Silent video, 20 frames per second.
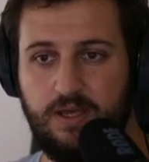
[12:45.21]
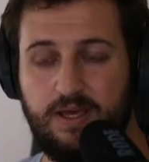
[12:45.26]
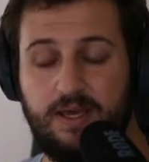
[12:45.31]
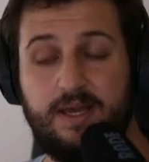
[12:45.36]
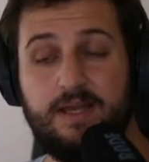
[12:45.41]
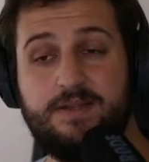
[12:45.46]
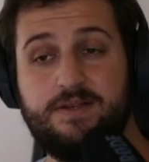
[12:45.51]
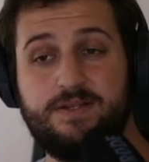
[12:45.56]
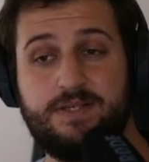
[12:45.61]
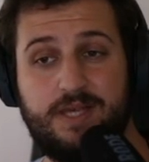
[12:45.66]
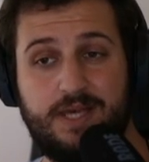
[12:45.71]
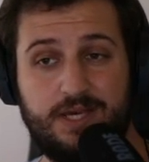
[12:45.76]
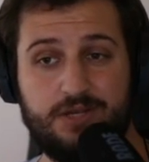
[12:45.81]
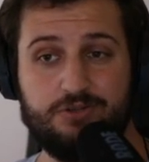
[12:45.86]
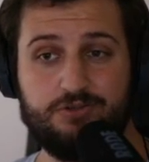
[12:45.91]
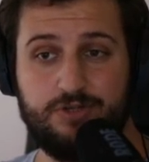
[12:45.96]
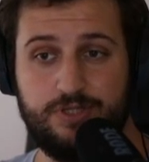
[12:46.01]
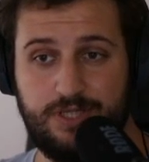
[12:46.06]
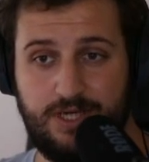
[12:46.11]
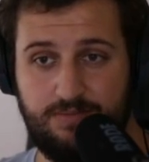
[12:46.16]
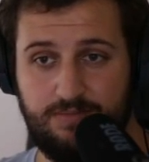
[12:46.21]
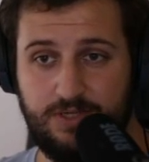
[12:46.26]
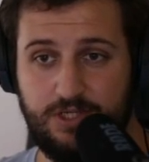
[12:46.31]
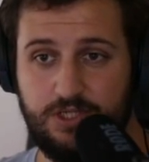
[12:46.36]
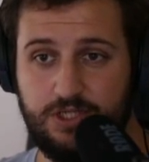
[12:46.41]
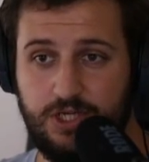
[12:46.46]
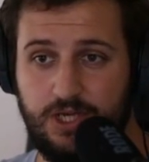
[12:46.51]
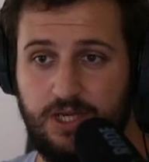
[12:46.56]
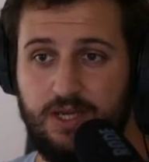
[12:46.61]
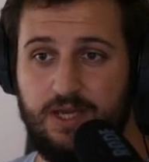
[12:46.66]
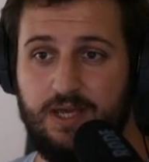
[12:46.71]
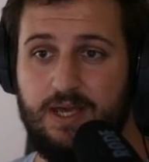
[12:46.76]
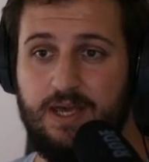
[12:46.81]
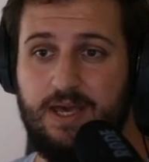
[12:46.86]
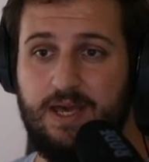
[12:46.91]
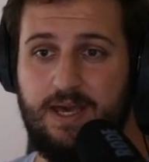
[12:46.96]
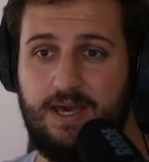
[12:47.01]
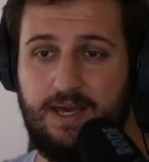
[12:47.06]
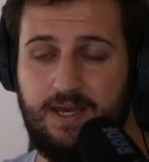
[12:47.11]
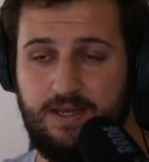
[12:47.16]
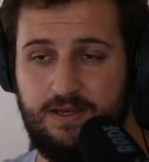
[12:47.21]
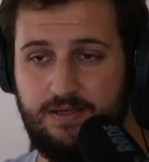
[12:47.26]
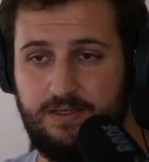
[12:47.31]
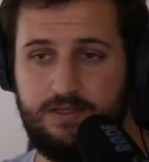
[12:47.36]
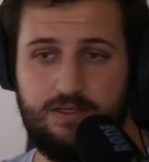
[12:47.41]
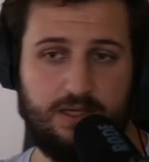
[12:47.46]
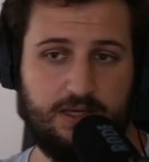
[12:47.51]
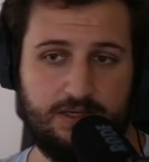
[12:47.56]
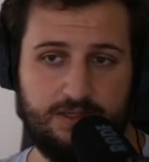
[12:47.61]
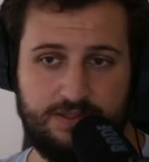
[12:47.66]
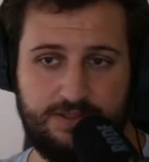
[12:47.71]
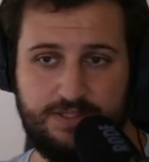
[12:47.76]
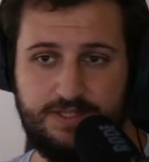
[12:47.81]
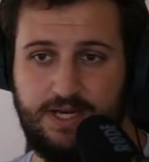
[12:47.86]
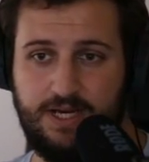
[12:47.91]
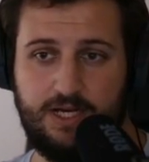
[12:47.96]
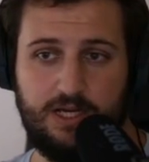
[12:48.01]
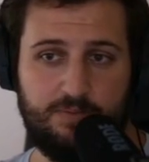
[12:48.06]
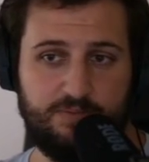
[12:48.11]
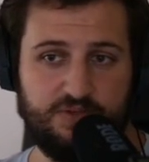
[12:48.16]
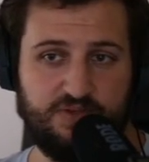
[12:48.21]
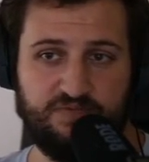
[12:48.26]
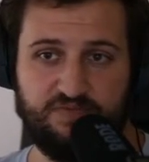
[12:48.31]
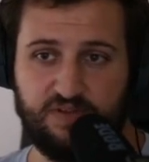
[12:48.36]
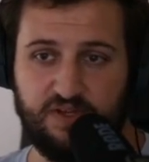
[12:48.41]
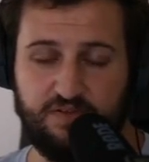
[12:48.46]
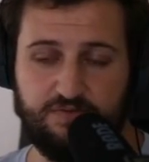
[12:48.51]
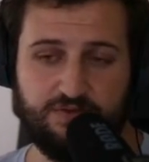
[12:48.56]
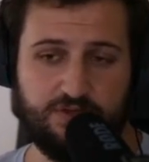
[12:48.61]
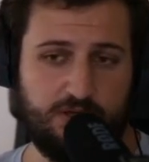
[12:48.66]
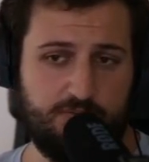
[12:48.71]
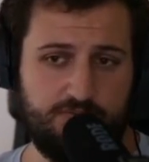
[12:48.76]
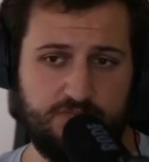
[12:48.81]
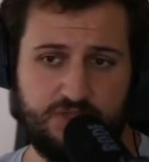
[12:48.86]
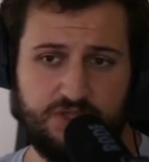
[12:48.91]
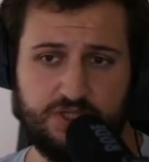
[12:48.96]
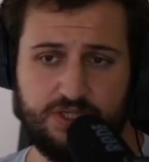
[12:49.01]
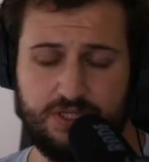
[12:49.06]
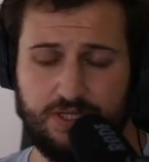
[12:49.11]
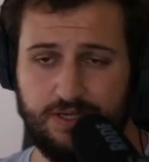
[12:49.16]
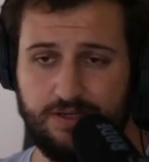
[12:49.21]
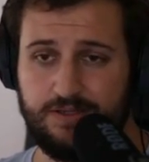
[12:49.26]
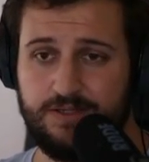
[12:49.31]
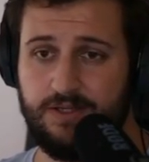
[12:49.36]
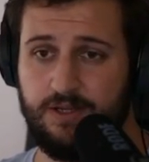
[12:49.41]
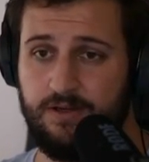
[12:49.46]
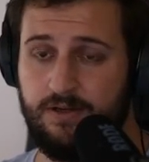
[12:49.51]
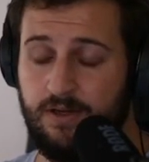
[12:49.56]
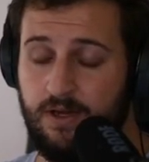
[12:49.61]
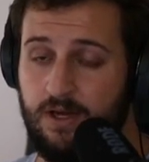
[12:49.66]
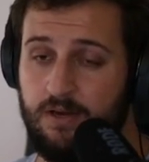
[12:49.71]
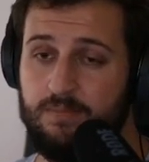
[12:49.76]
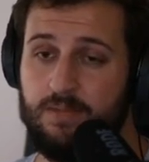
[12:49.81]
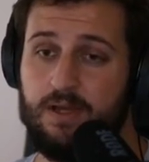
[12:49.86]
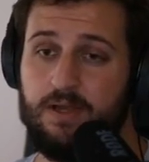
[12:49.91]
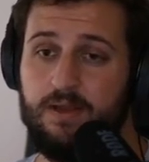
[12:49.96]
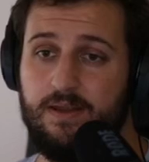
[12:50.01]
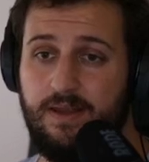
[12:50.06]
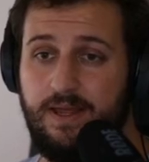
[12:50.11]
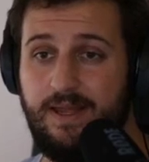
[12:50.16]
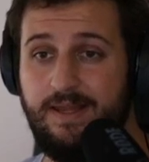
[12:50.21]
It does extra damage, and it can stack up to 5 times, just like Sunder Armor.